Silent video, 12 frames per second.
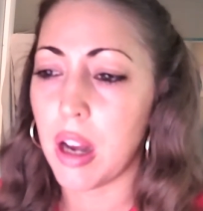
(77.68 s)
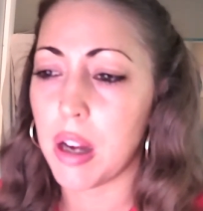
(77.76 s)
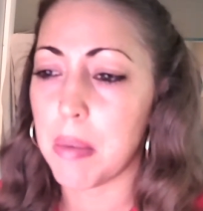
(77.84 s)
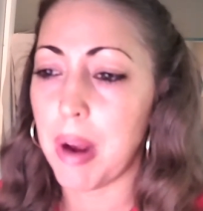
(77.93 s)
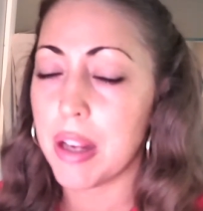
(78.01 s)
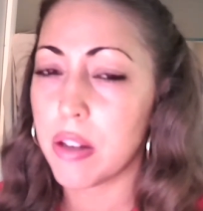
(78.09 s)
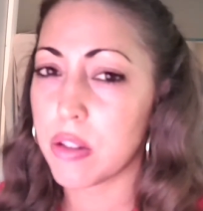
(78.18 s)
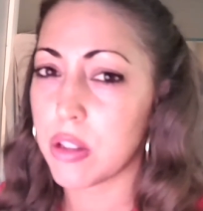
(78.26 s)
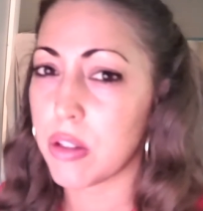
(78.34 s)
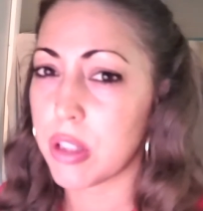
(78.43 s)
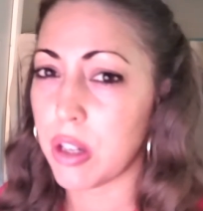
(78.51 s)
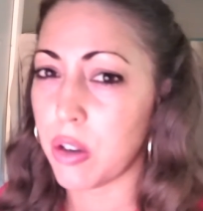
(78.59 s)
I used to
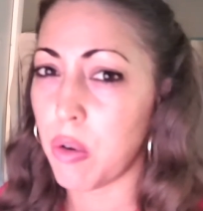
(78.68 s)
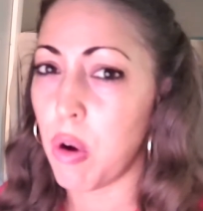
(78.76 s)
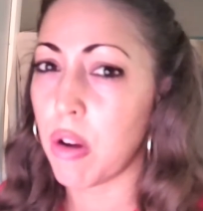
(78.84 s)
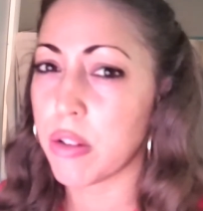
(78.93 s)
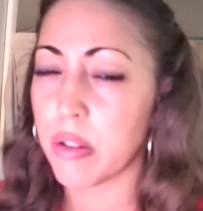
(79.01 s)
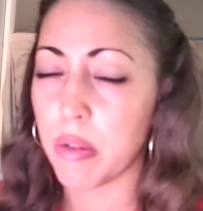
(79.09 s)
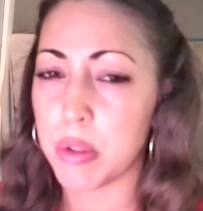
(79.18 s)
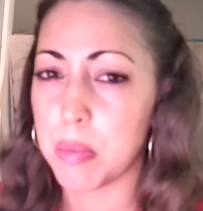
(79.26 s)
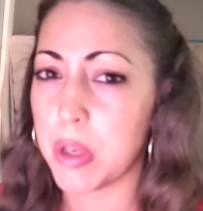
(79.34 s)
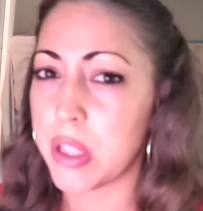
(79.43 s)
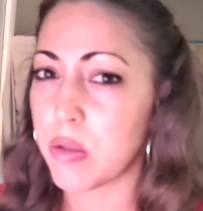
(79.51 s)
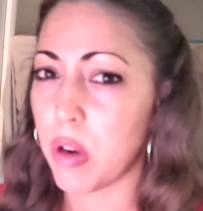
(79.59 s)
use interqual, so it was
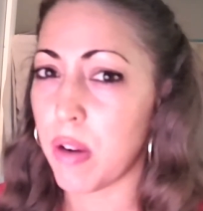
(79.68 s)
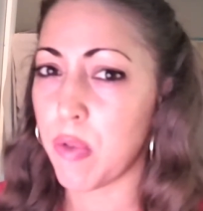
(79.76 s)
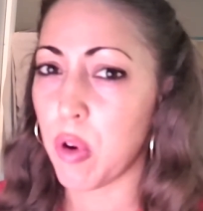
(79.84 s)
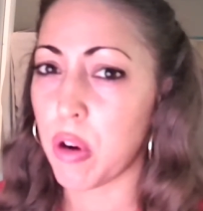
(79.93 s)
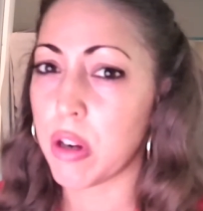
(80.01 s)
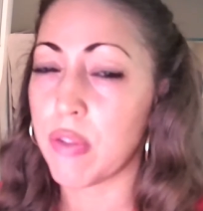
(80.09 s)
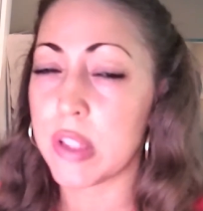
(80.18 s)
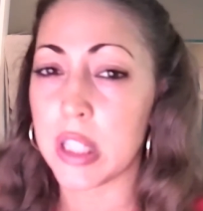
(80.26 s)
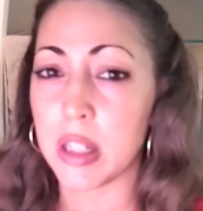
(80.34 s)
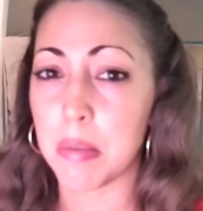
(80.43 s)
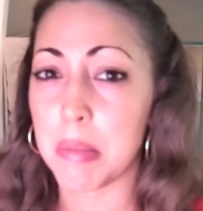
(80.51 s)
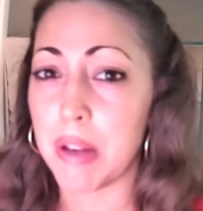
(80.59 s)
pretty straightforward. If it
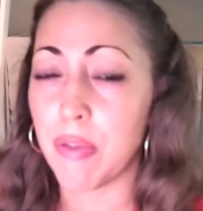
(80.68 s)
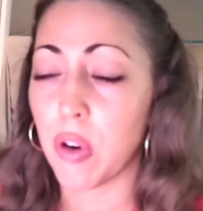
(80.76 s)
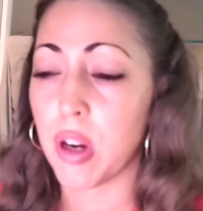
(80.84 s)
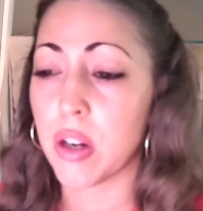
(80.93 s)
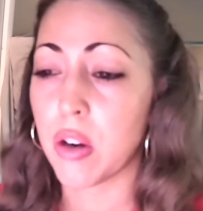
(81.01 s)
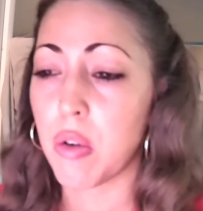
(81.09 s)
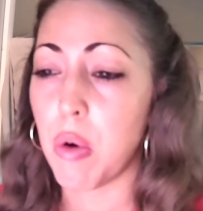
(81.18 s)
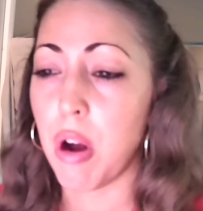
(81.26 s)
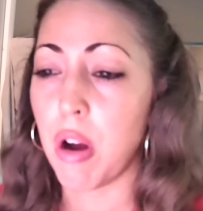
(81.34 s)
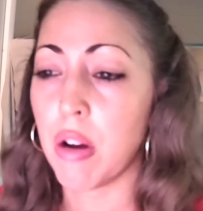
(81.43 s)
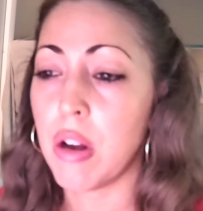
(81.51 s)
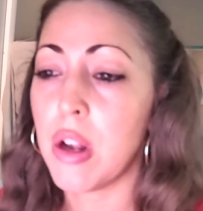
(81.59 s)
didn't meet for
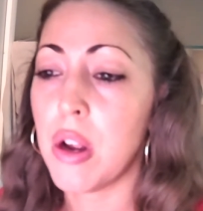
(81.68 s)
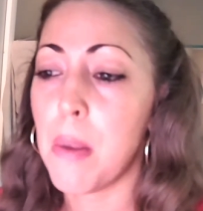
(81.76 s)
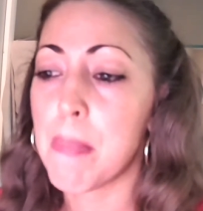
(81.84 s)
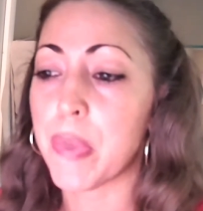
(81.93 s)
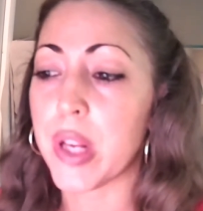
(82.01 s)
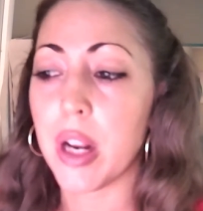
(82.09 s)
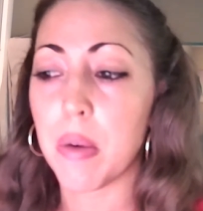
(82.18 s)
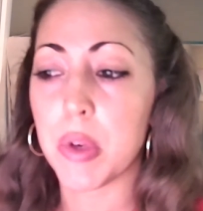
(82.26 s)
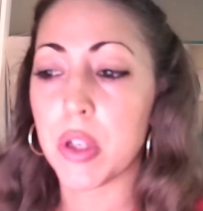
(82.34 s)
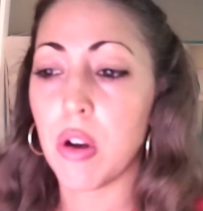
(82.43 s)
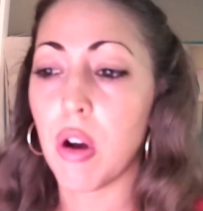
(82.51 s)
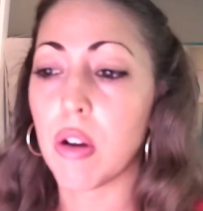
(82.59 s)
interqual, then I
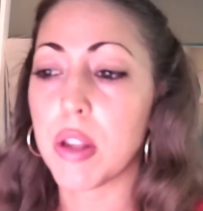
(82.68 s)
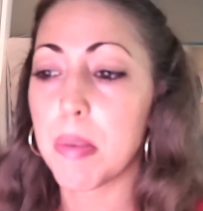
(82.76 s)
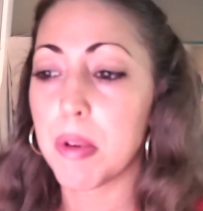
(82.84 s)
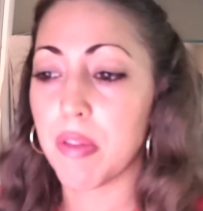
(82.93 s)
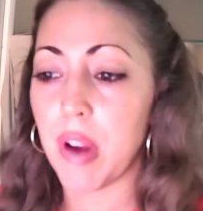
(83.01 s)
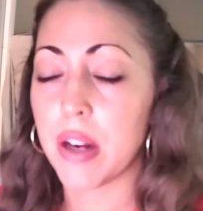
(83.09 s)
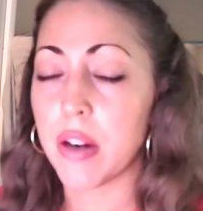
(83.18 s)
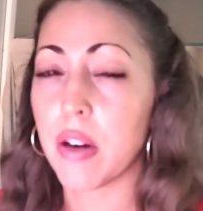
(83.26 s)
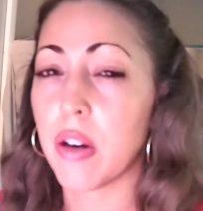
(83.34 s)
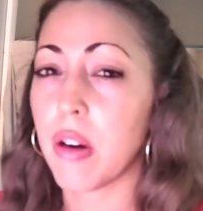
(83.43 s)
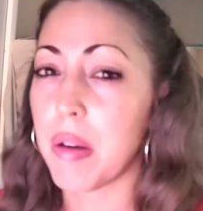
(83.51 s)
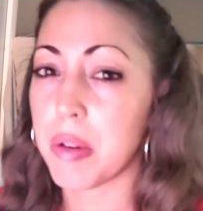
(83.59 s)
would call the
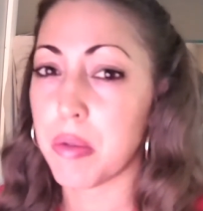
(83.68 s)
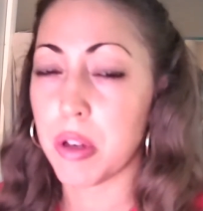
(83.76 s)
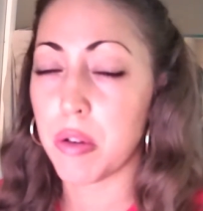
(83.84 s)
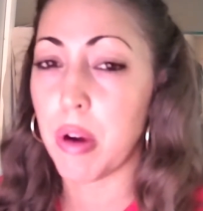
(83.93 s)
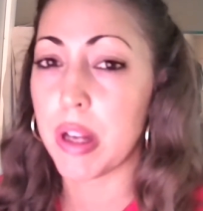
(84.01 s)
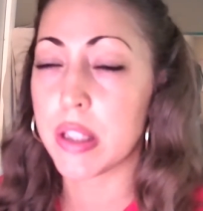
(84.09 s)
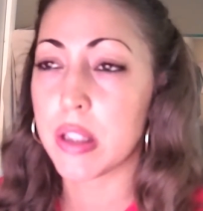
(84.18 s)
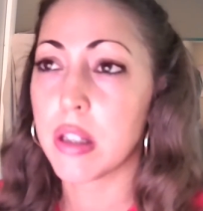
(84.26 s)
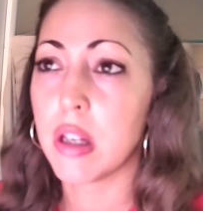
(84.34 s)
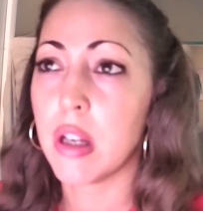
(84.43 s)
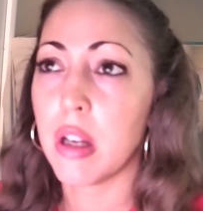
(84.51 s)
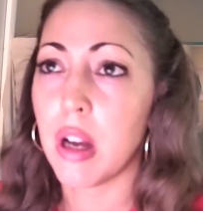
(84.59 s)
provider. I would request
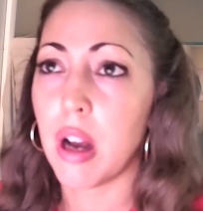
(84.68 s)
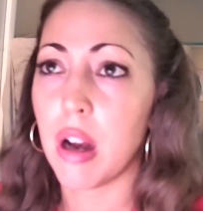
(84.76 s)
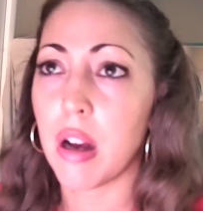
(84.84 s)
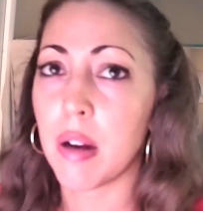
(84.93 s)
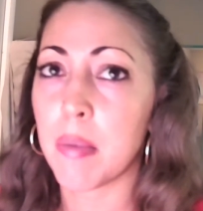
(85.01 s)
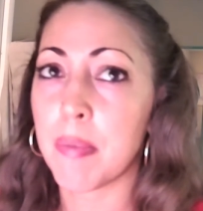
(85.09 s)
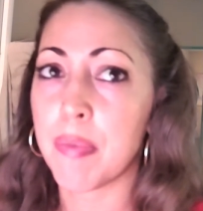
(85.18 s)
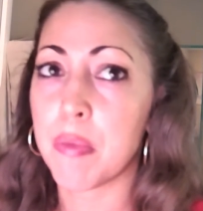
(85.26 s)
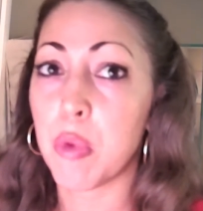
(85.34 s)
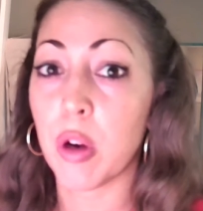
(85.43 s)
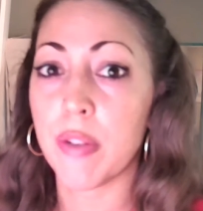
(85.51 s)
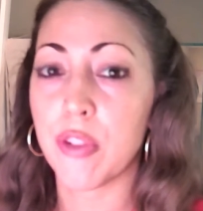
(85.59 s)

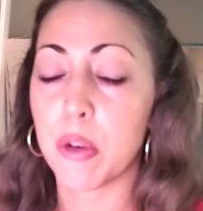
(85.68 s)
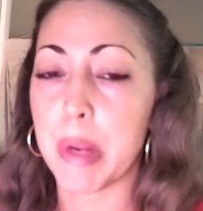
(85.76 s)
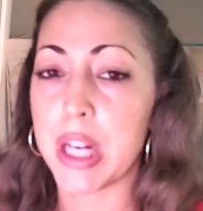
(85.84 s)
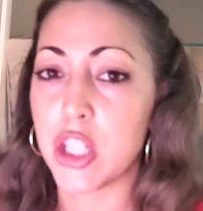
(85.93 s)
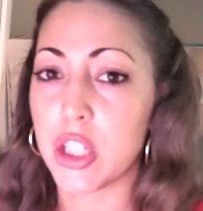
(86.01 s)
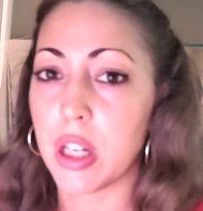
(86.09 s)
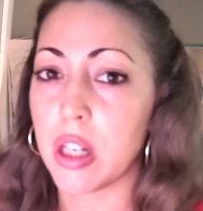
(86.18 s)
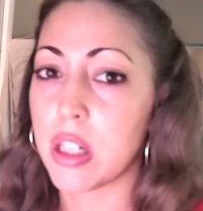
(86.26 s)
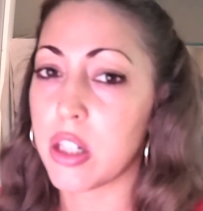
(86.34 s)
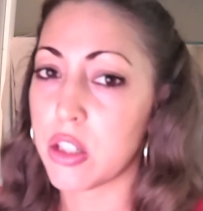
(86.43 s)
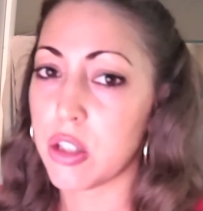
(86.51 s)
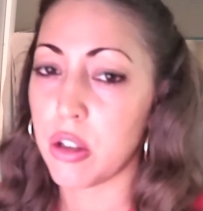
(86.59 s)
more information,
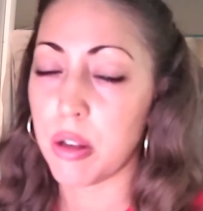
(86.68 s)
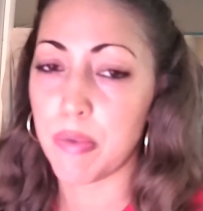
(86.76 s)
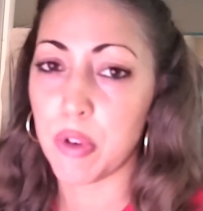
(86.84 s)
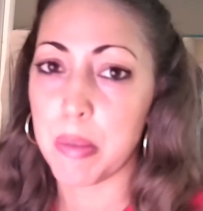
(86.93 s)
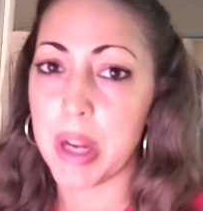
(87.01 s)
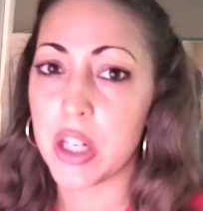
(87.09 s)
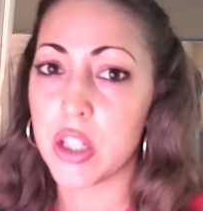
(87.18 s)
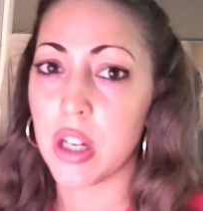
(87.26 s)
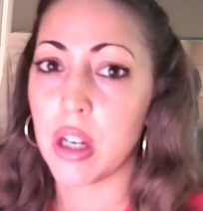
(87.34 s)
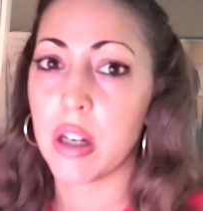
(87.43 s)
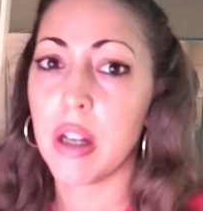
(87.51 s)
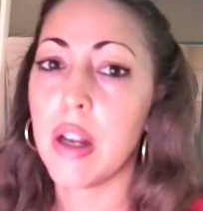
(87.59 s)
additional
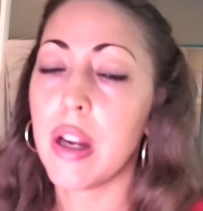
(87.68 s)
information.